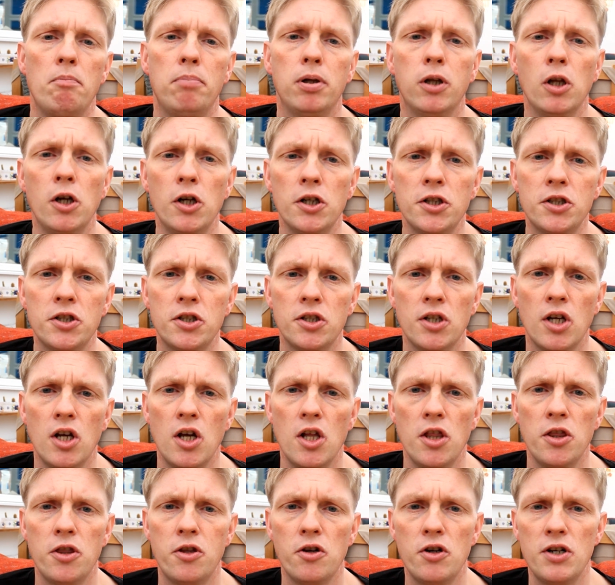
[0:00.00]
Plus,
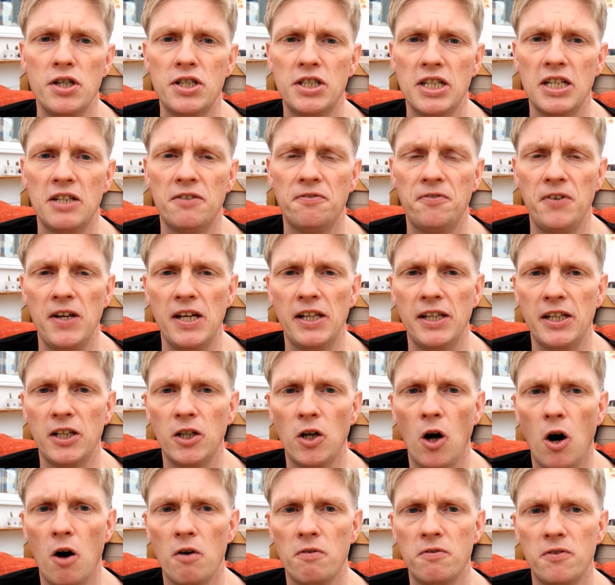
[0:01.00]
there's this
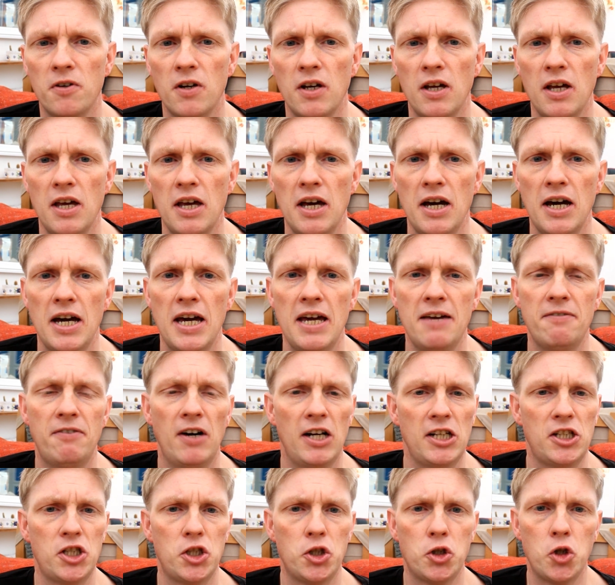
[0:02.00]
feeling of, If
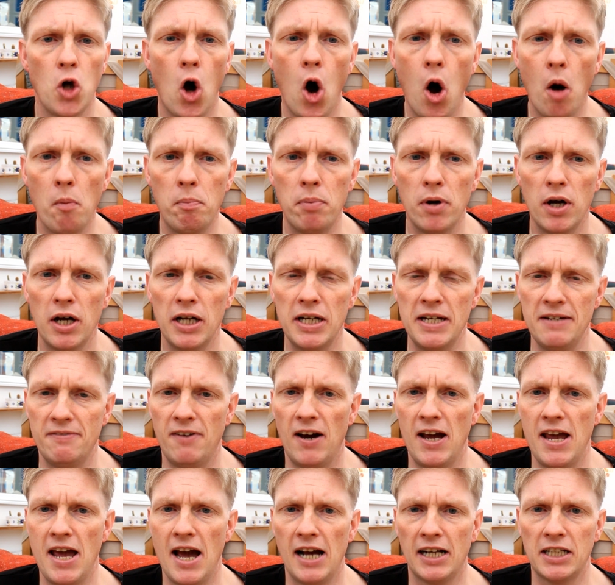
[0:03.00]
I stop and if
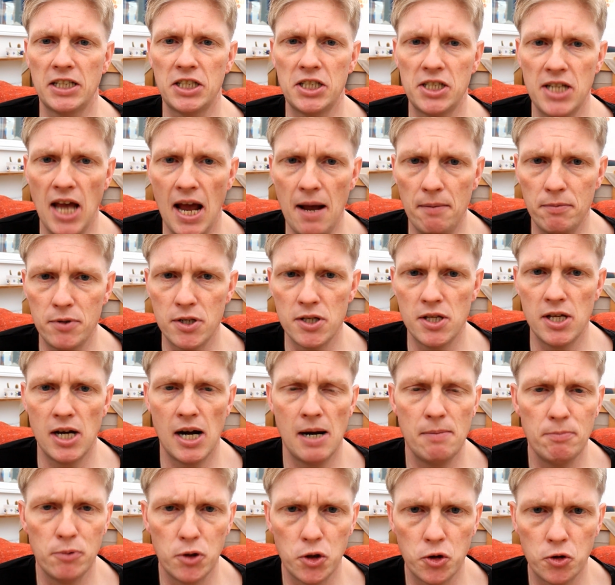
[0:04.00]
I accept that
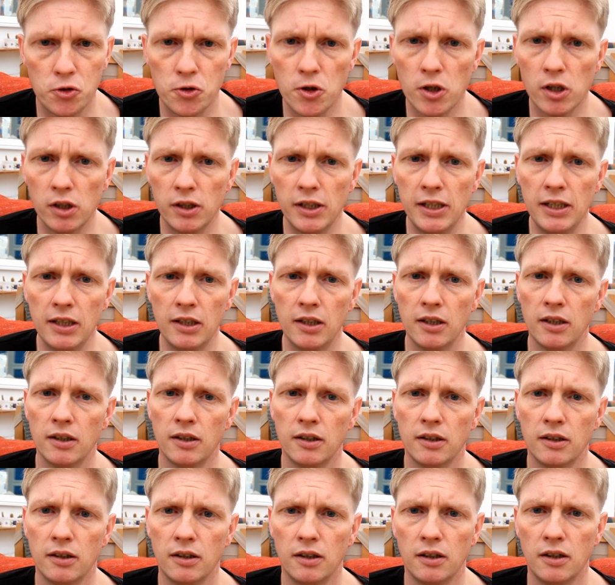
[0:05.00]
I'm struggling,
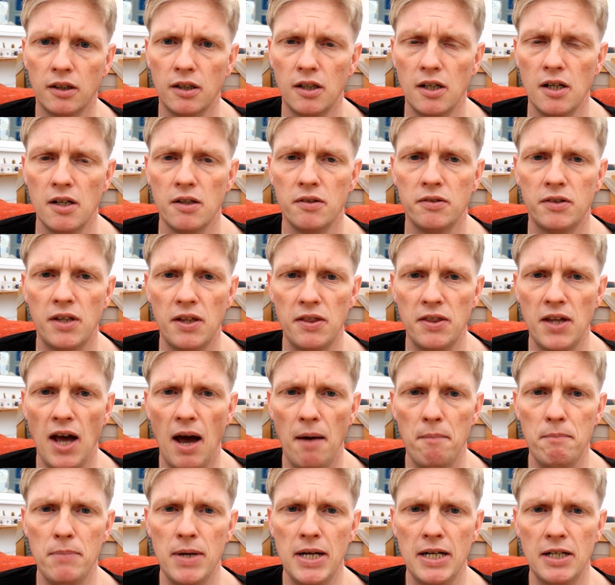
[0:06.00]
then
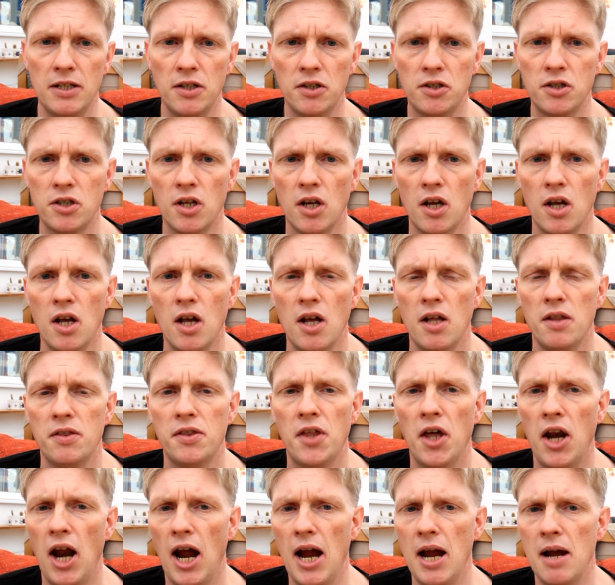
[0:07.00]
that means
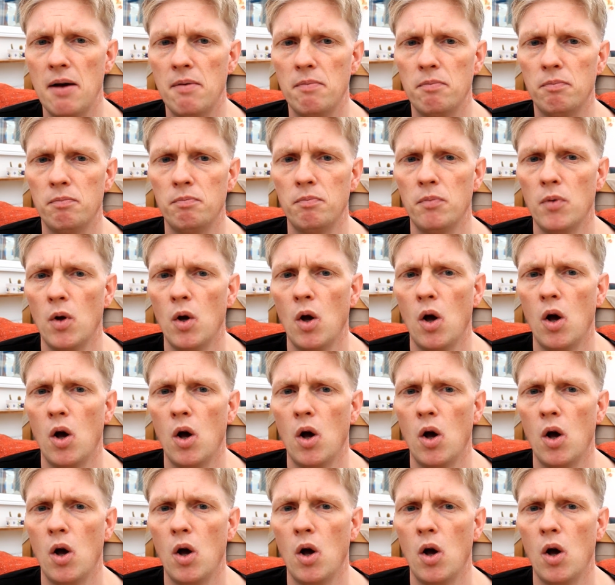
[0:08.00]
that I am